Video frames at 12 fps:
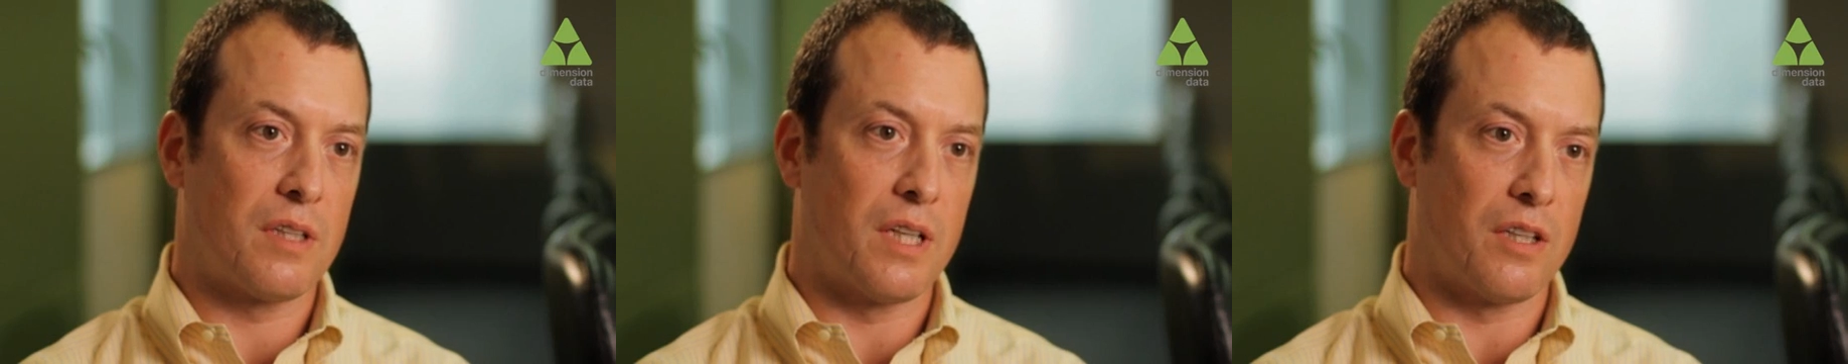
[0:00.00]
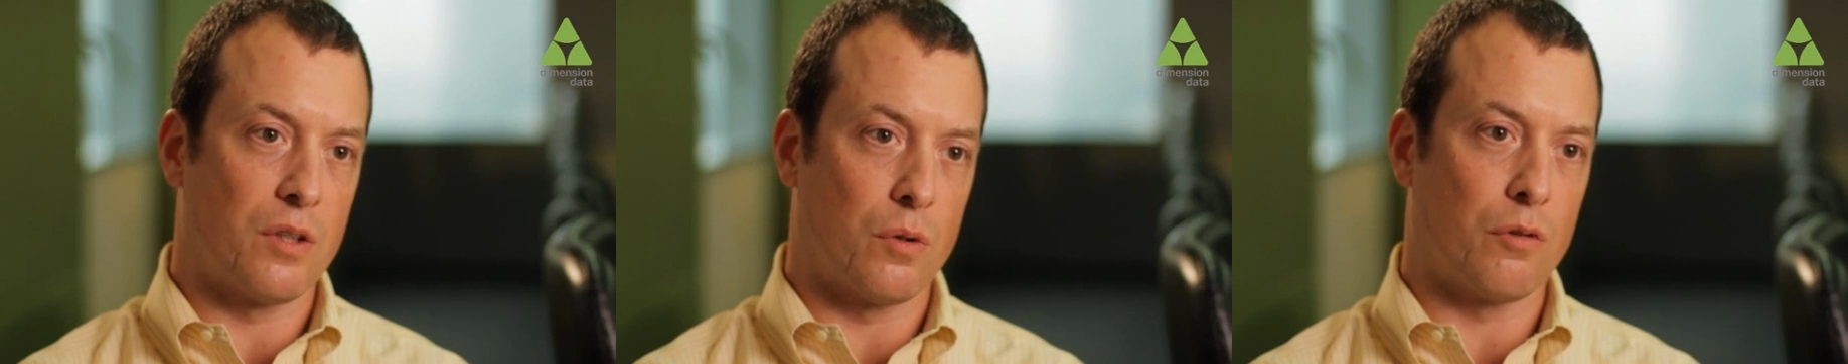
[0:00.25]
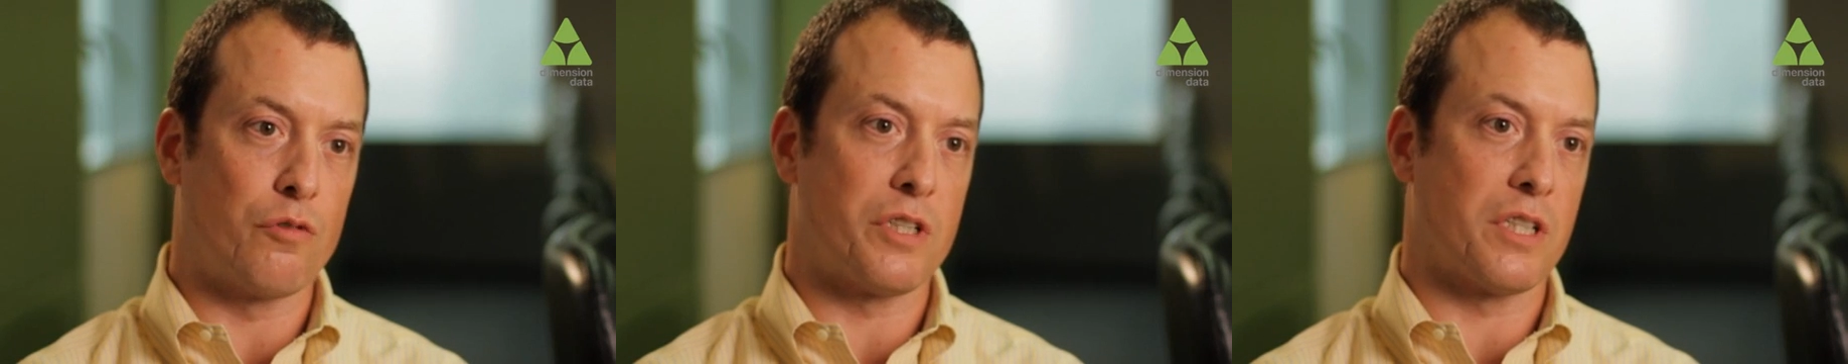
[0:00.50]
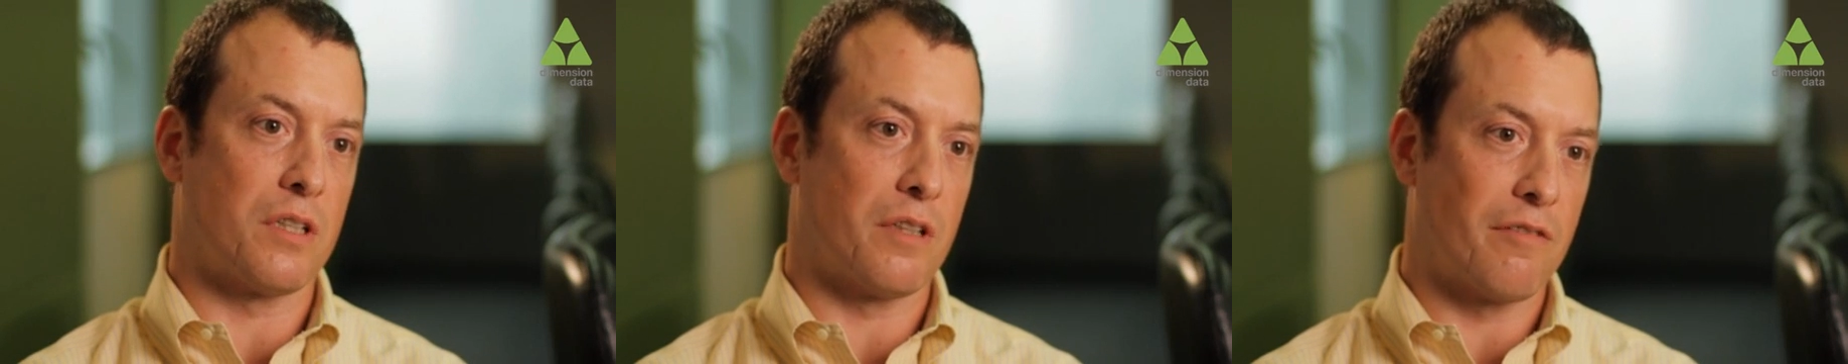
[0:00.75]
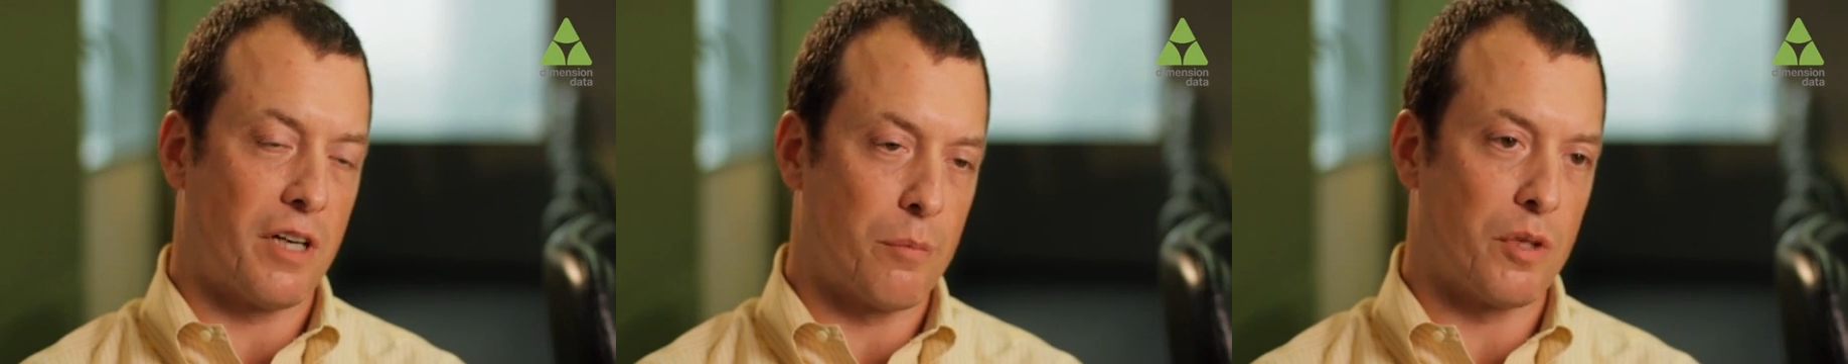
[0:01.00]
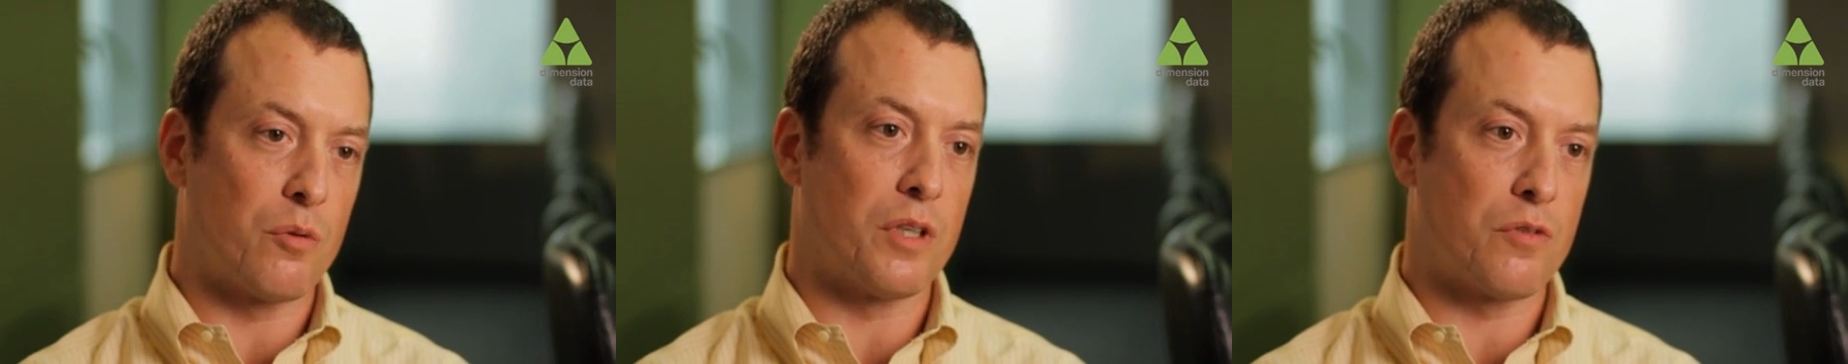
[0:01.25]
than the old physical
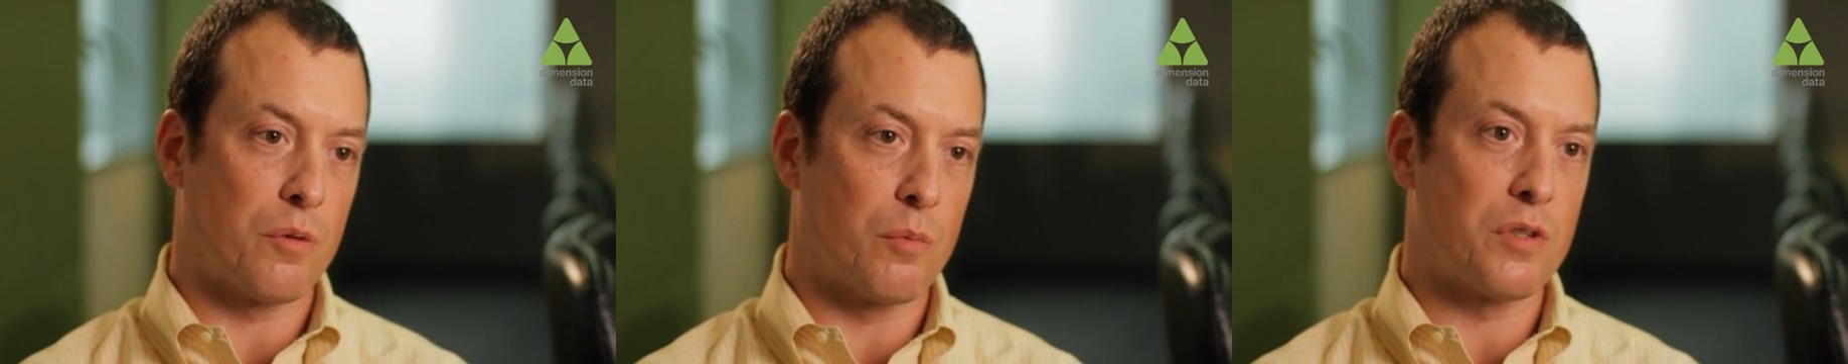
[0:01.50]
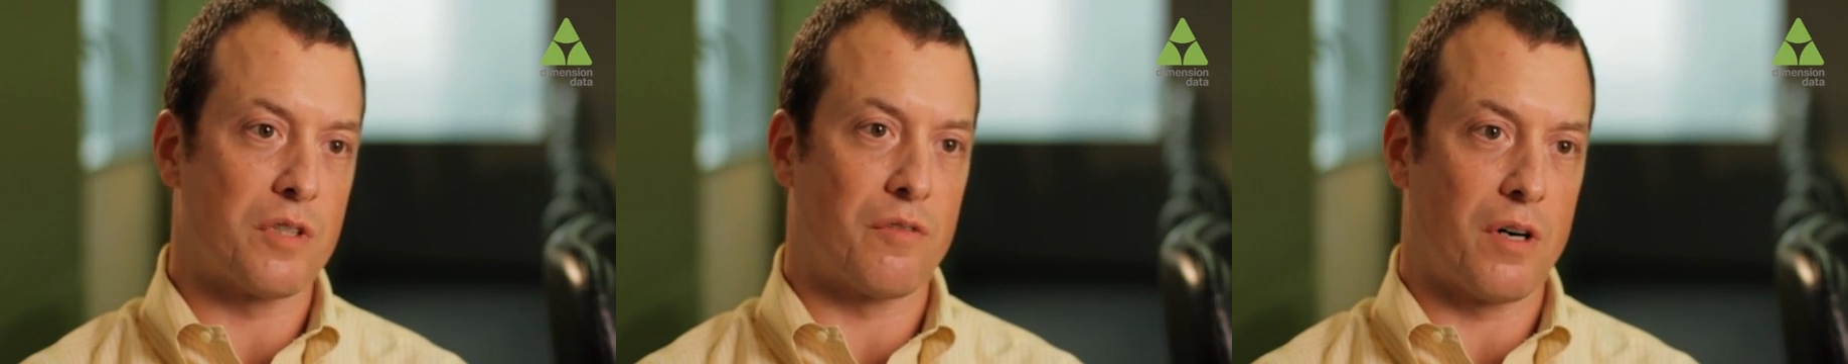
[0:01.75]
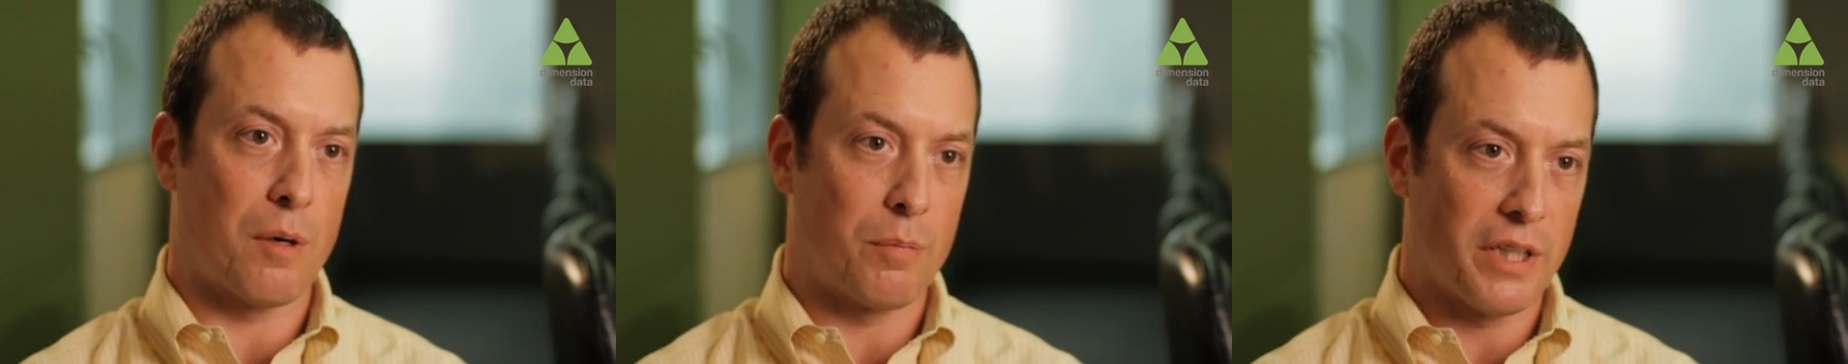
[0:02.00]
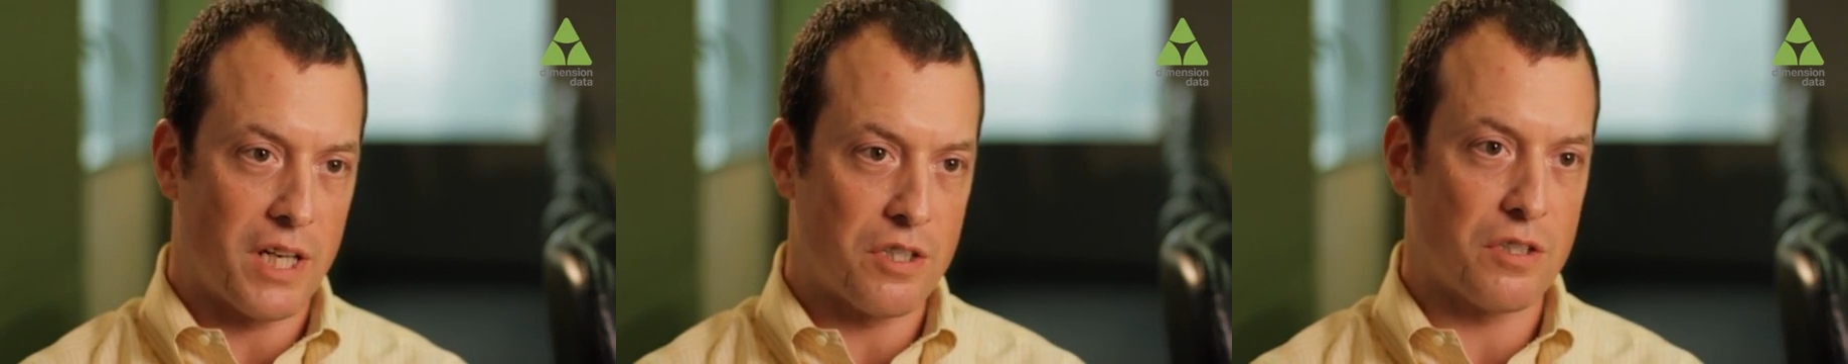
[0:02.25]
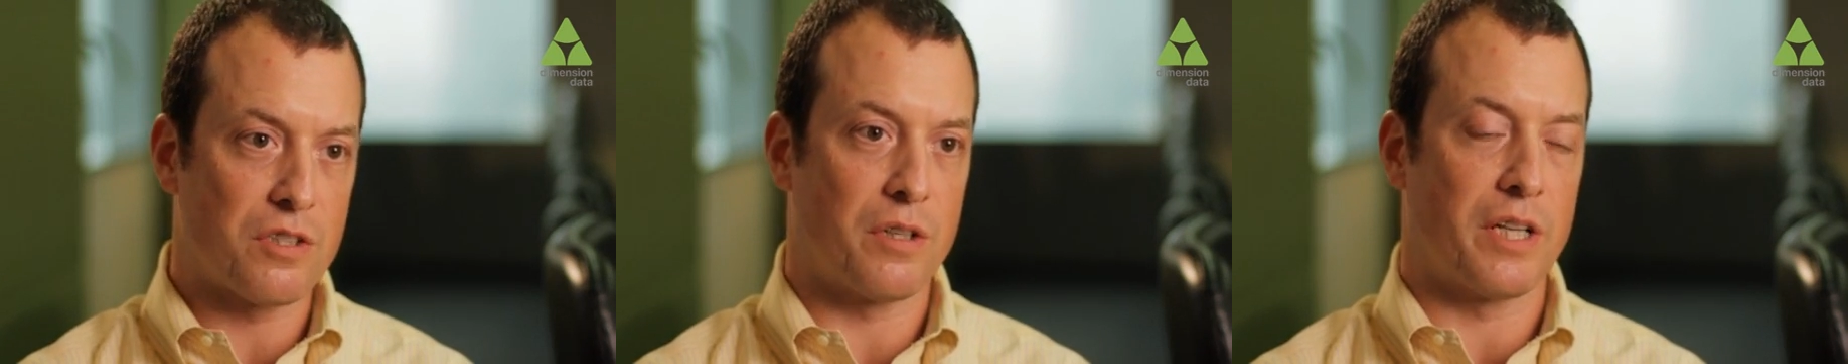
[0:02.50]
environment was for most of our applications,